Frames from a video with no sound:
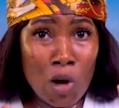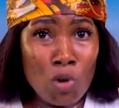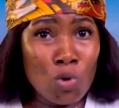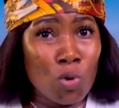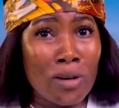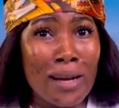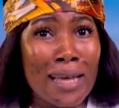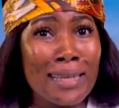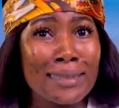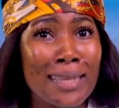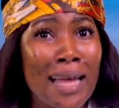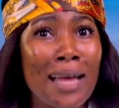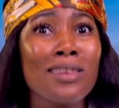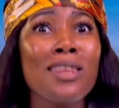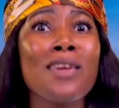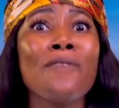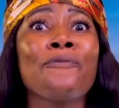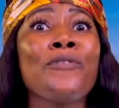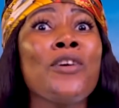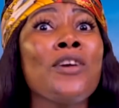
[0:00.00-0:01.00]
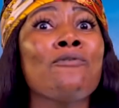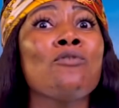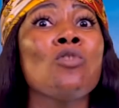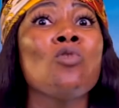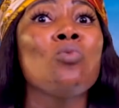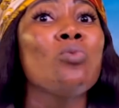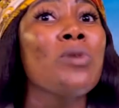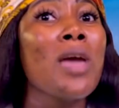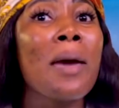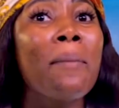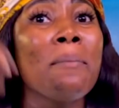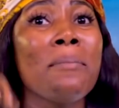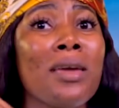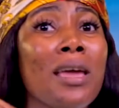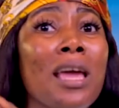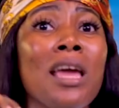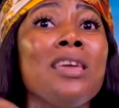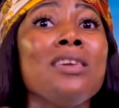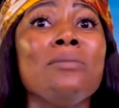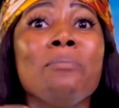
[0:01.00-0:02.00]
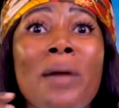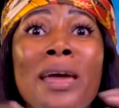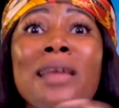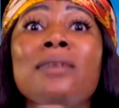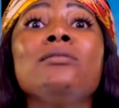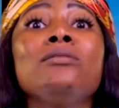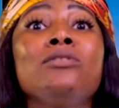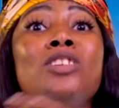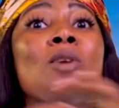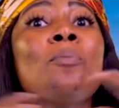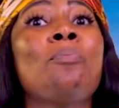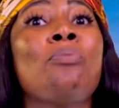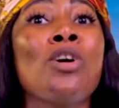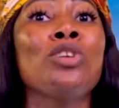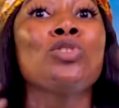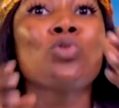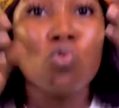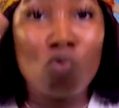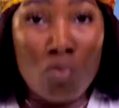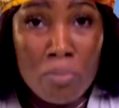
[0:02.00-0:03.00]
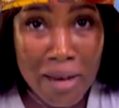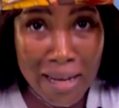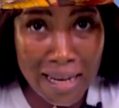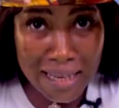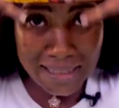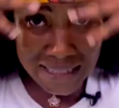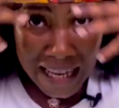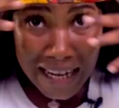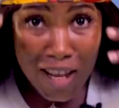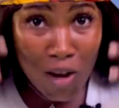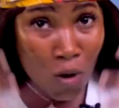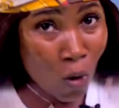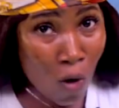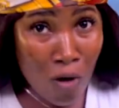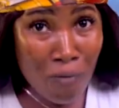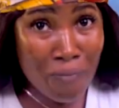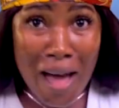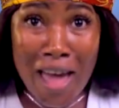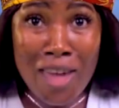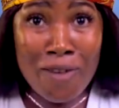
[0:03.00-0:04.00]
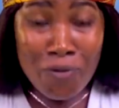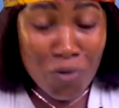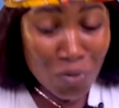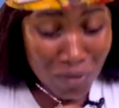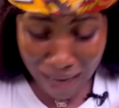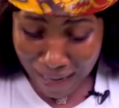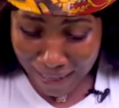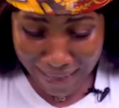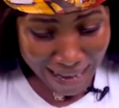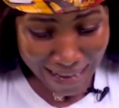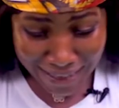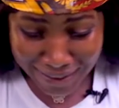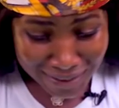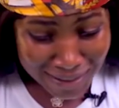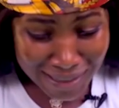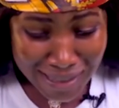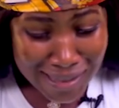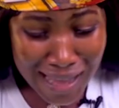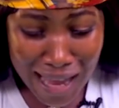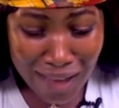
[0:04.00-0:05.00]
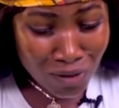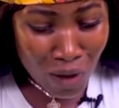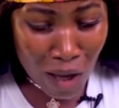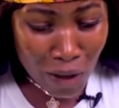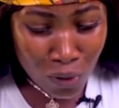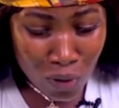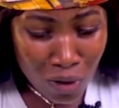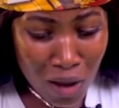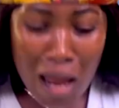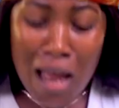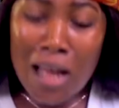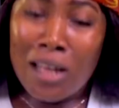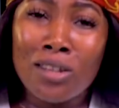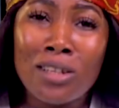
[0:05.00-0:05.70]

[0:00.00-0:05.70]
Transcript: You understand? They feel even wear the boys too. May they start a cover if you not like. I'm not.